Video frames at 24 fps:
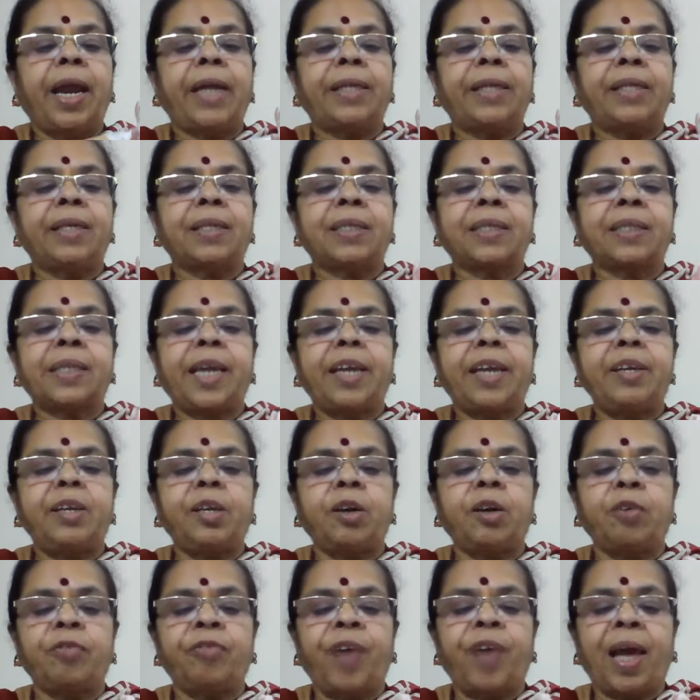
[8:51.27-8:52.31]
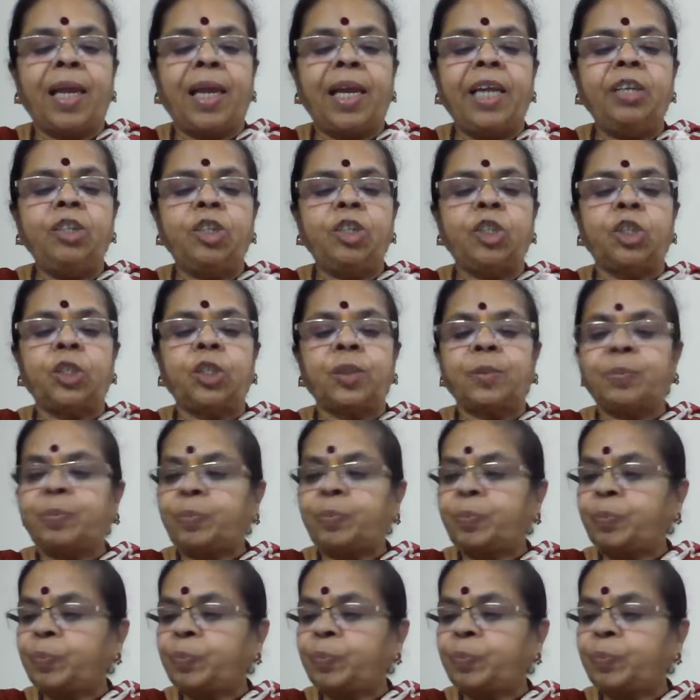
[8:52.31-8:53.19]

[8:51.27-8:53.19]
at the center phalange